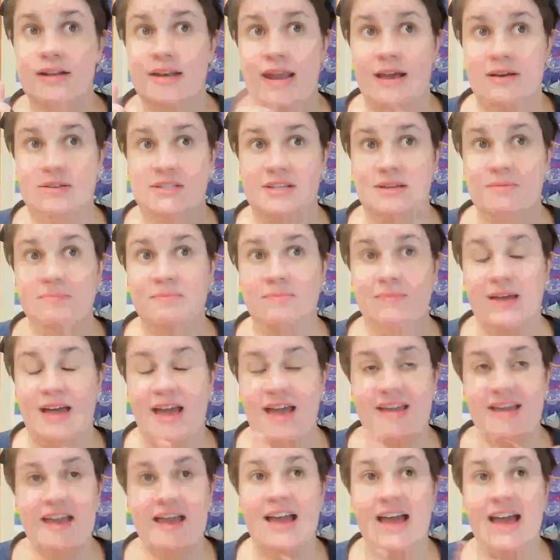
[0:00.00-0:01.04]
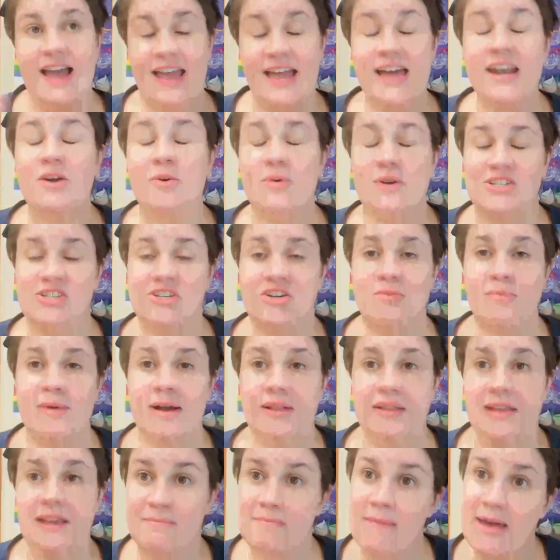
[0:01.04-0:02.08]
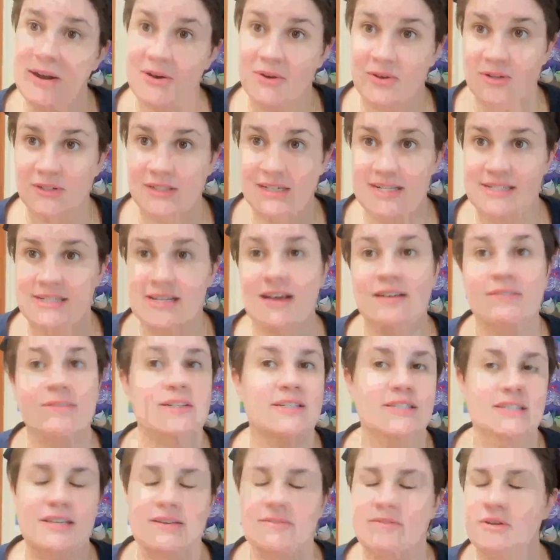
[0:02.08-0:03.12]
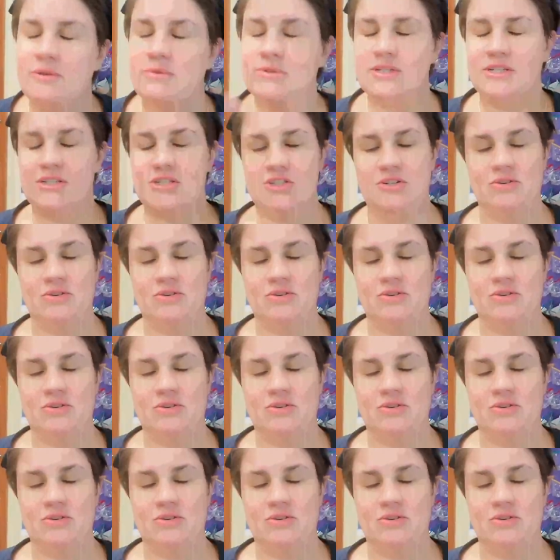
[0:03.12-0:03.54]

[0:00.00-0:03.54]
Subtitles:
Now, I had a question about like medical needs. Obviously, if there was a